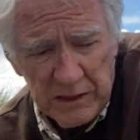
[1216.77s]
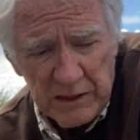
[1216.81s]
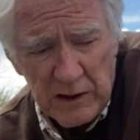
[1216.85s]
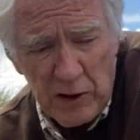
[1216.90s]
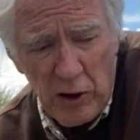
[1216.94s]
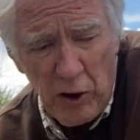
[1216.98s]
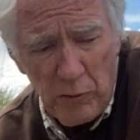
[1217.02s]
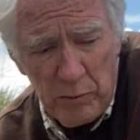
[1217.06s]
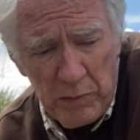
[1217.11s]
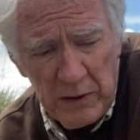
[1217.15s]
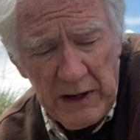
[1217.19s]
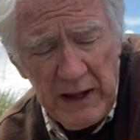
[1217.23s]

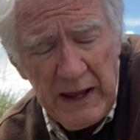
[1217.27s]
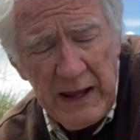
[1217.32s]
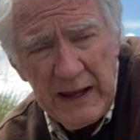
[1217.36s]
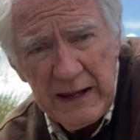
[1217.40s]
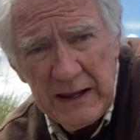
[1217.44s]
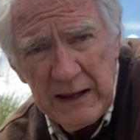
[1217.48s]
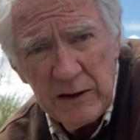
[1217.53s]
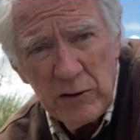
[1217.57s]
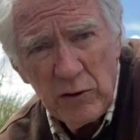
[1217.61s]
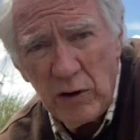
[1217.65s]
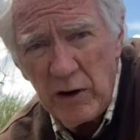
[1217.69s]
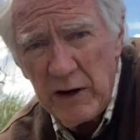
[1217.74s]

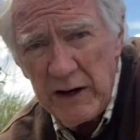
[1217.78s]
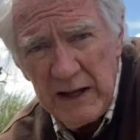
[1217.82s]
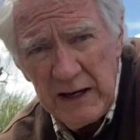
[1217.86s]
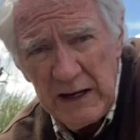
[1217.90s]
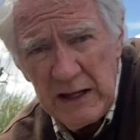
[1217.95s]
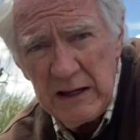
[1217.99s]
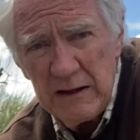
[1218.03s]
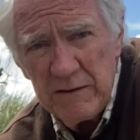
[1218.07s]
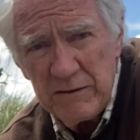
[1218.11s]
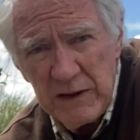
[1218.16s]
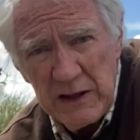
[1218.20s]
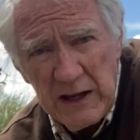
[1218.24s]
Copenhagen or
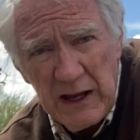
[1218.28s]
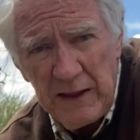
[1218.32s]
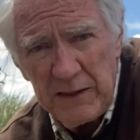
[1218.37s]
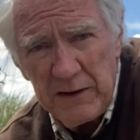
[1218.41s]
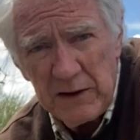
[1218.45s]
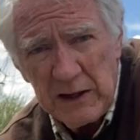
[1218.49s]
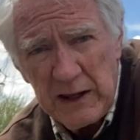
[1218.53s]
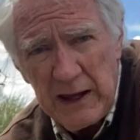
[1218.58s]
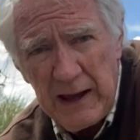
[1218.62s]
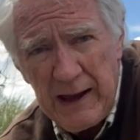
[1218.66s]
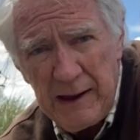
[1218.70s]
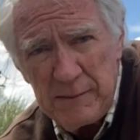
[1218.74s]
any of the other
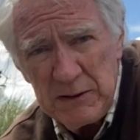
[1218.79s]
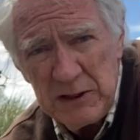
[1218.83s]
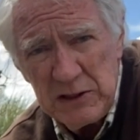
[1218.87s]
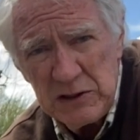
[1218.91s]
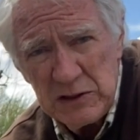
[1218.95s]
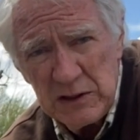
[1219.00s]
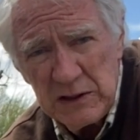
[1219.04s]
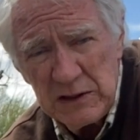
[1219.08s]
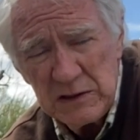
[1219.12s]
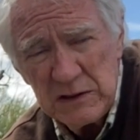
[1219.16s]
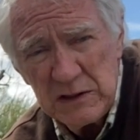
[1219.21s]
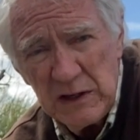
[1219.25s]

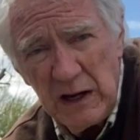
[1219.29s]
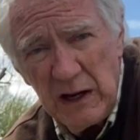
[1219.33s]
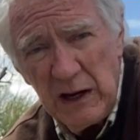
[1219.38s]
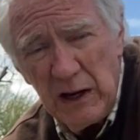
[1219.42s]
cabbages,